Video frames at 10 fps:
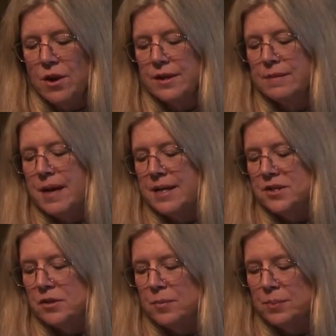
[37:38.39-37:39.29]
and the
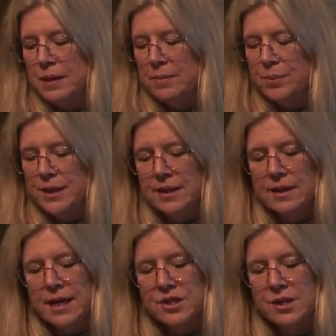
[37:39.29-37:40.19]
manuscript and print
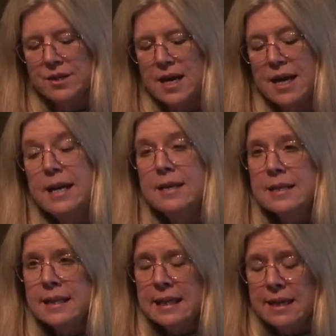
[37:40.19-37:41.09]
collections is
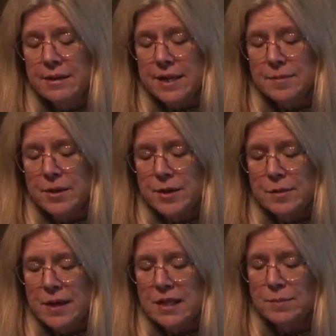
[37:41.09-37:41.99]
clear as Mira
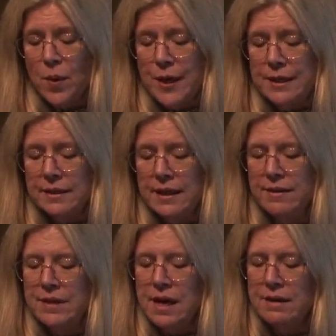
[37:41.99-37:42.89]
speaks poignantly of
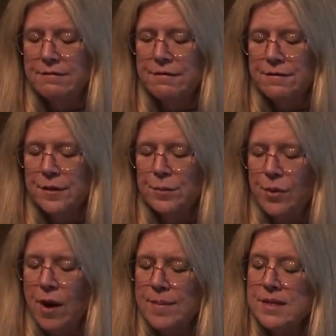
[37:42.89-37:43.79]
the unfulfilled
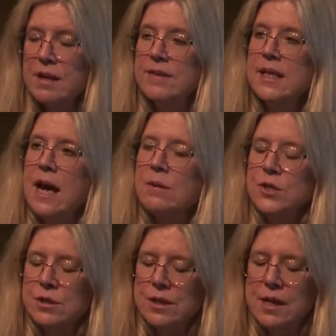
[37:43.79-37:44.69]
promise of
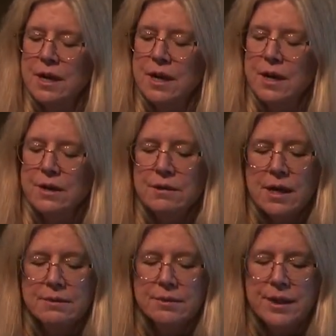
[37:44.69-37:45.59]
encounter, her
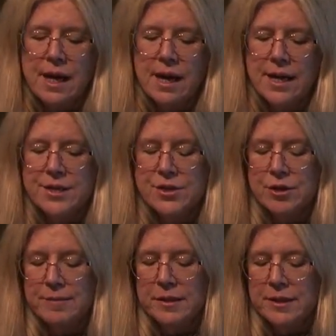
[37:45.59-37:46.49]
unruly eyes
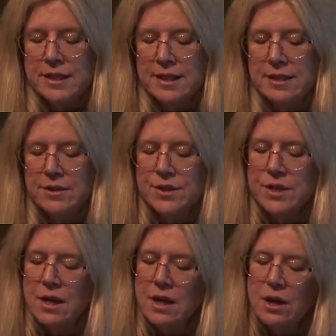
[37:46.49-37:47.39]
streaming with tears,
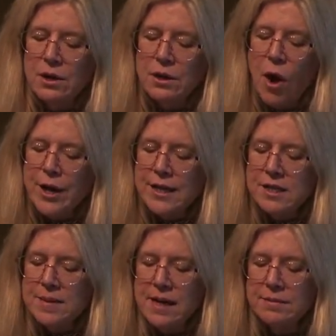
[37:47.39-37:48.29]
her longing to
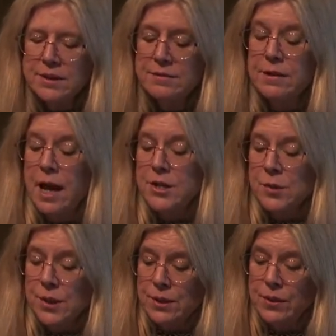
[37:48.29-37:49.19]
be able to fly to
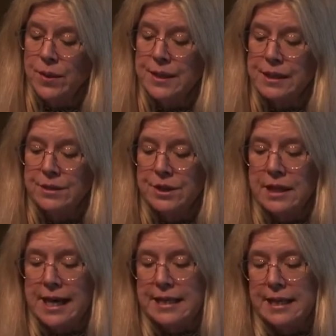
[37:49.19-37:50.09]
her Lord, and her
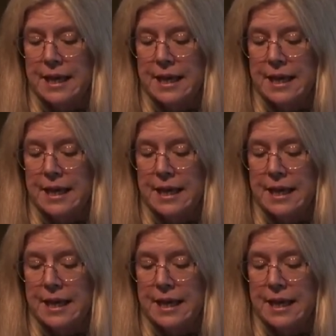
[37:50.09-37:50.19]
delight